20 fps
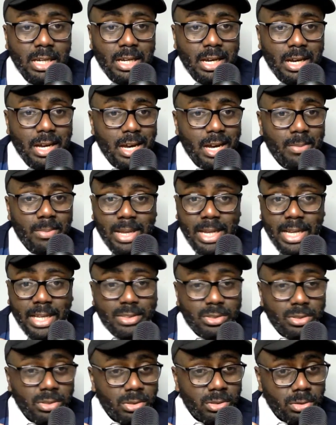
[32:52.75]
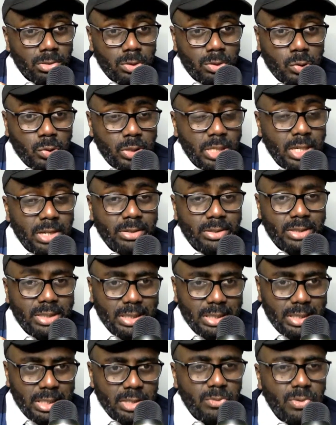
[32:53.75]
links to Chelsea,
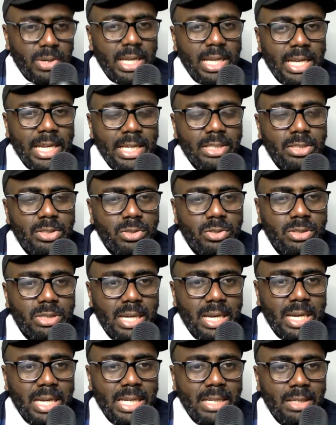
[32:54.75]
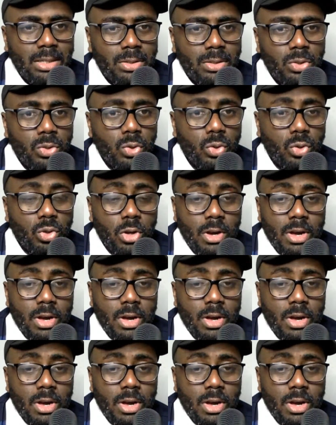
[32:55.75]
they were linked to sign to